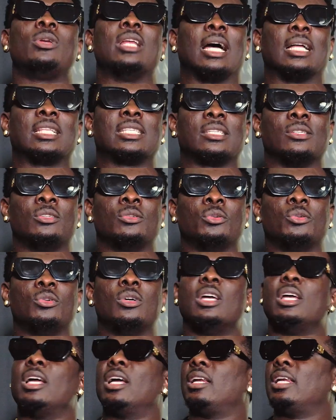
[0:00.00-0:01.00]
that,
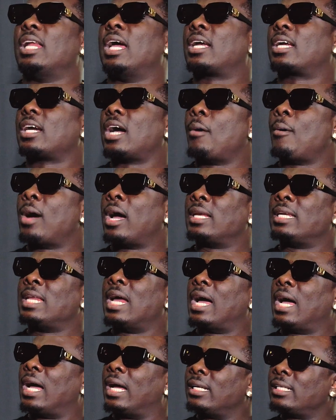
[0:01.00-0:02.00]
like our
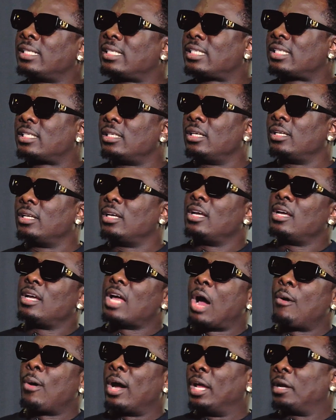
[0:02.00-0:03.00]
dads,
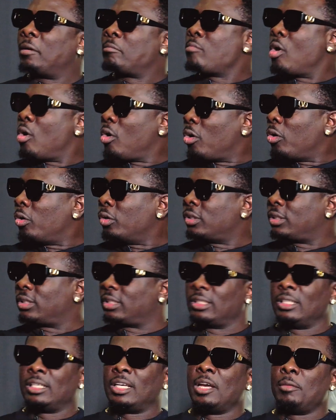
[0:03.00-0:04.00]
our
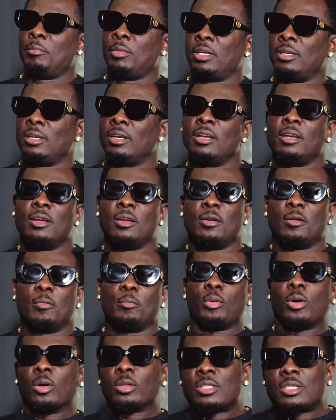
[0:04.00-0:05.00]
egbons, you get me?
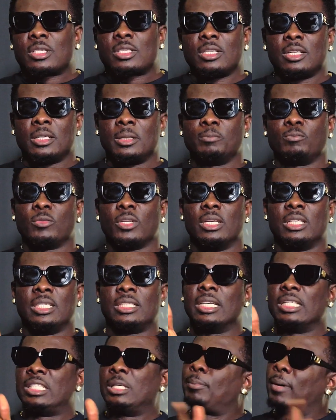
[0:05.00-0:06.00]
But the
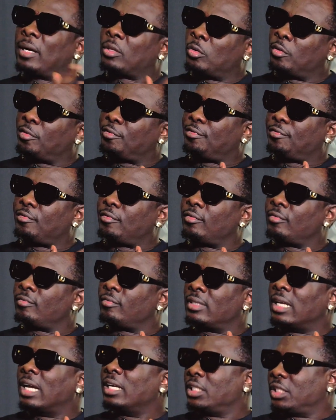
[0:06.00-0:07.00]
Gen Z part of
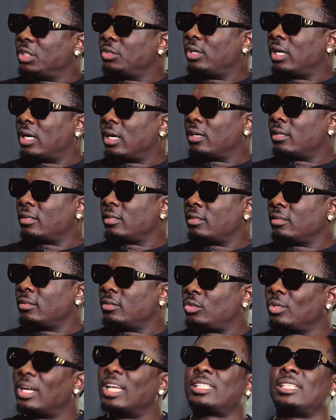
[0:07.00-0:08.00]
Nigeria,
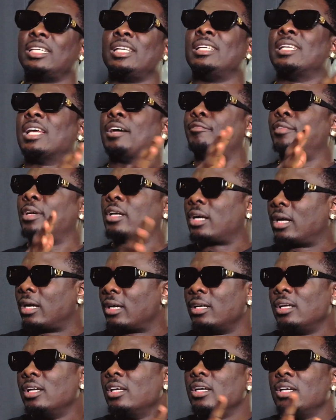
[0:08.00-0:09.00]
should I say in
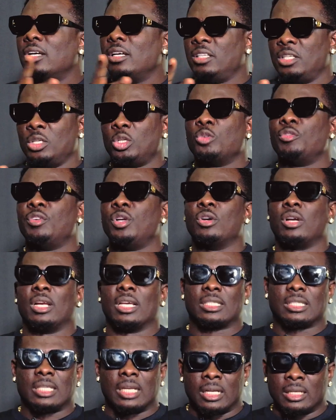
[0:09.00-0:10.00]
Africa, they don't really
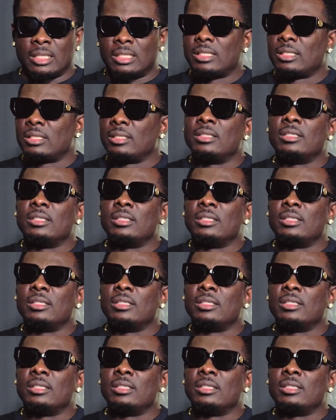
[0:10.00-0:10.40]
understand